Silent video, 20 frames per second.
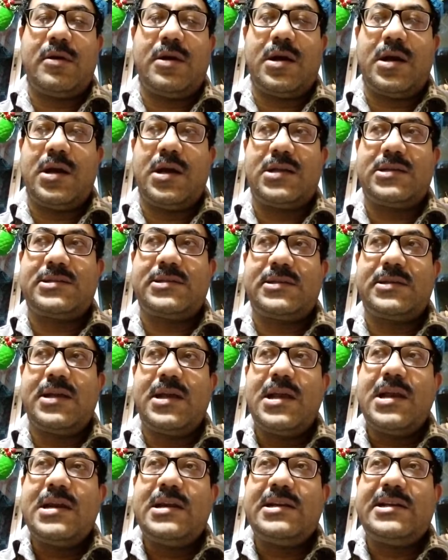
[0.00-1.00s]
was
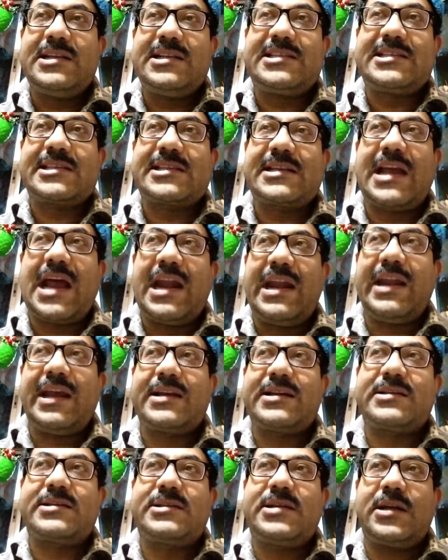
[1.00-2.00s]

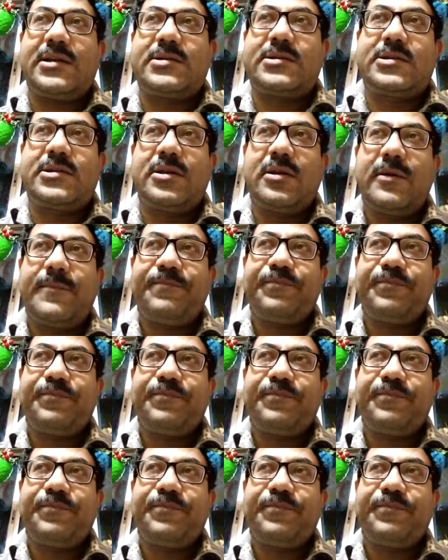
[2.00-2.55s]
disconnected